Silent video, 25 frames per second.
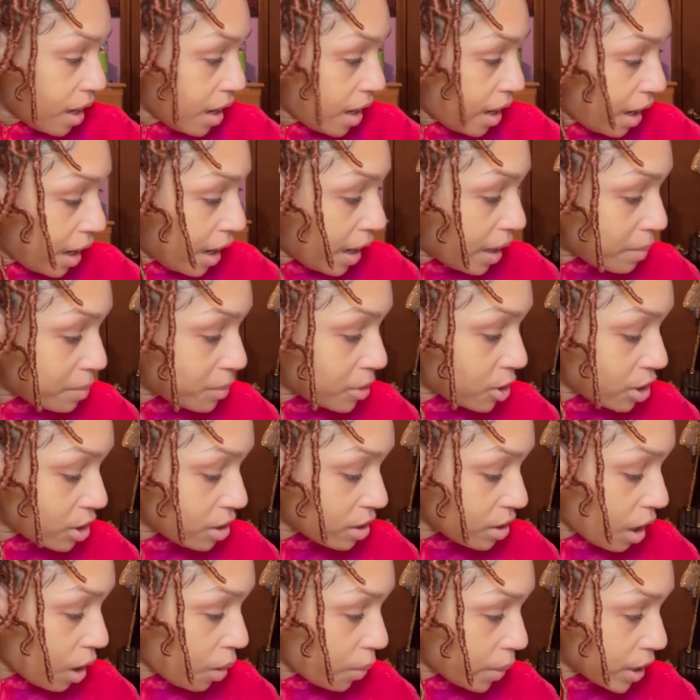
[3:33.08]
I'm just
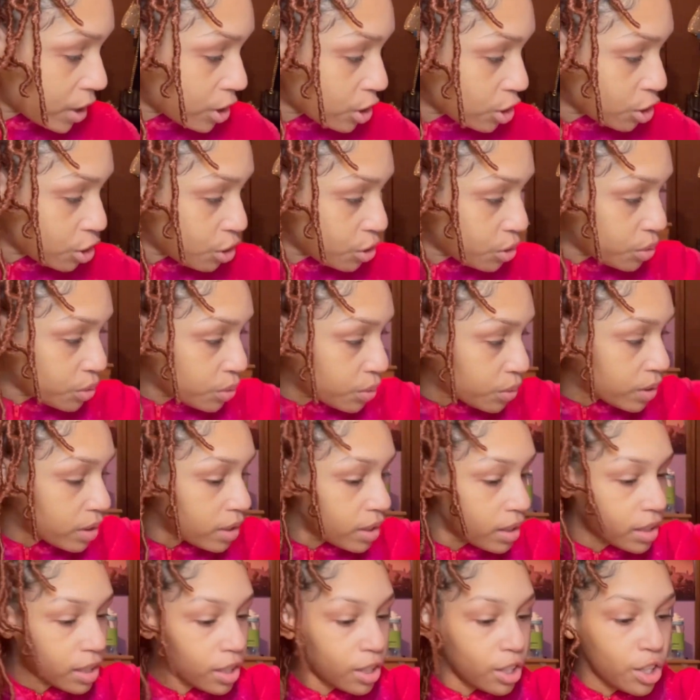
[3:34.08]
going to
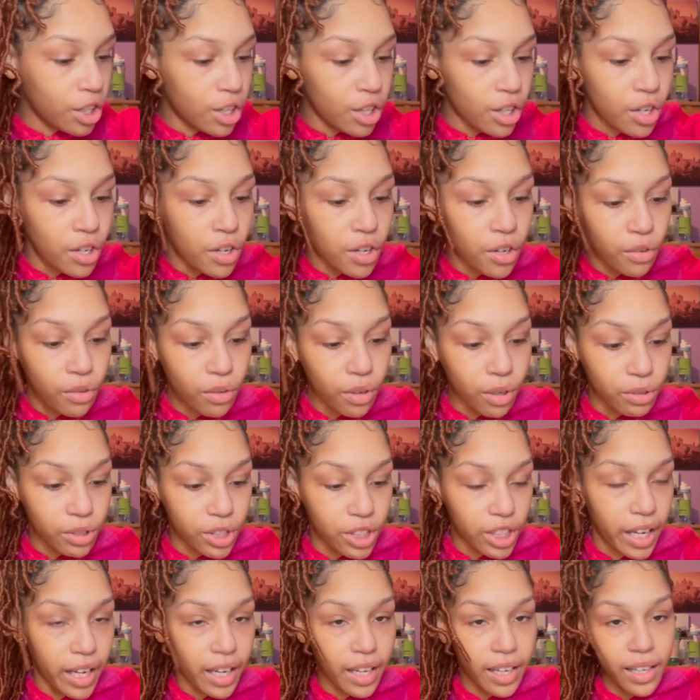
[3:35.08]

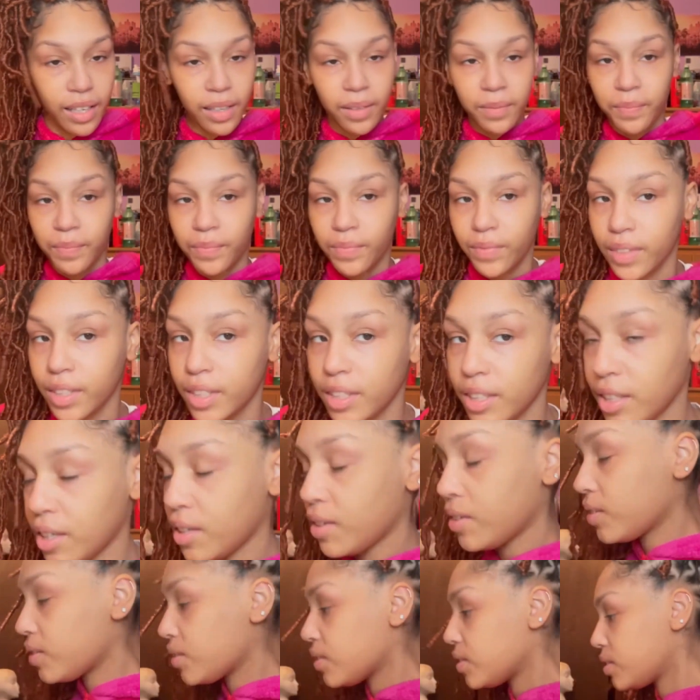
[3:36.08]
crochet it. So
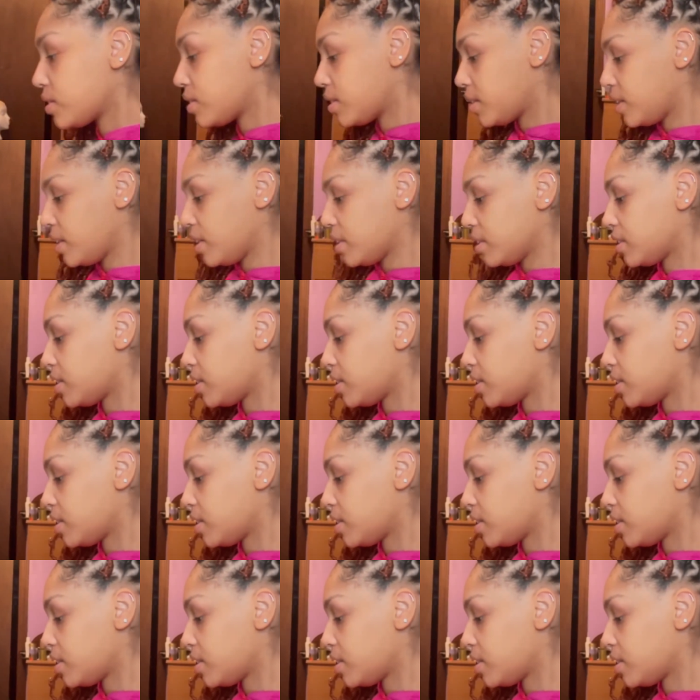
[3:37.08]
this